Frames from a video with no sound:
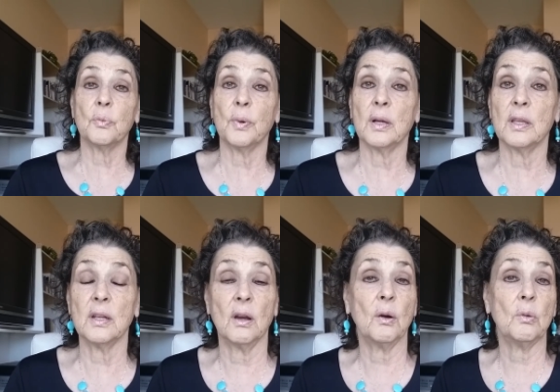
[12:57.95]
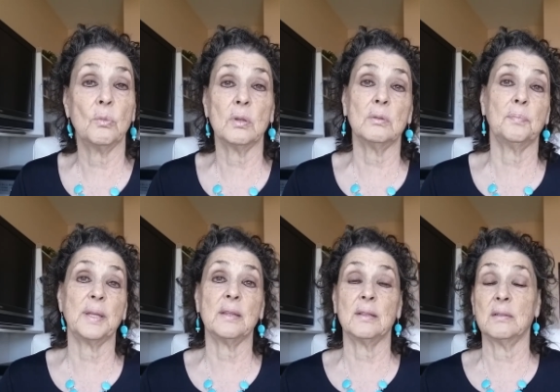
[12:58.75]
Well, you know, we'll
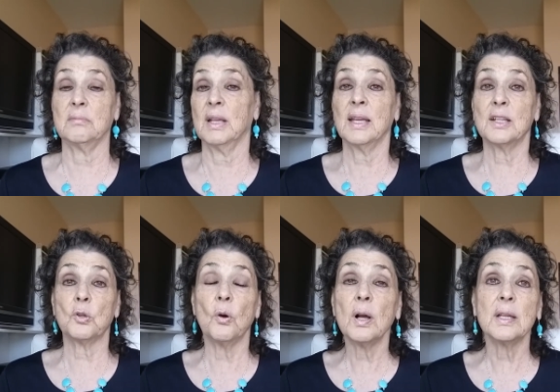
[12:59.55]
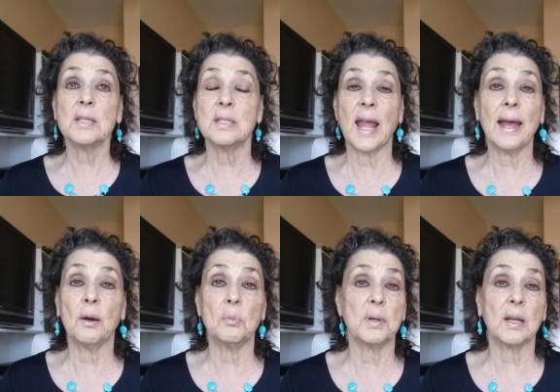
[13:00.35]
be, it's August
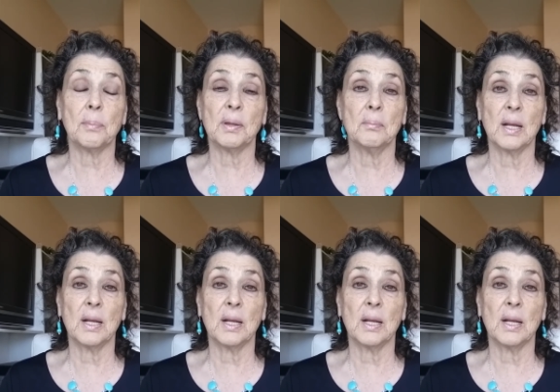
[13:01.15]
now, but a couple of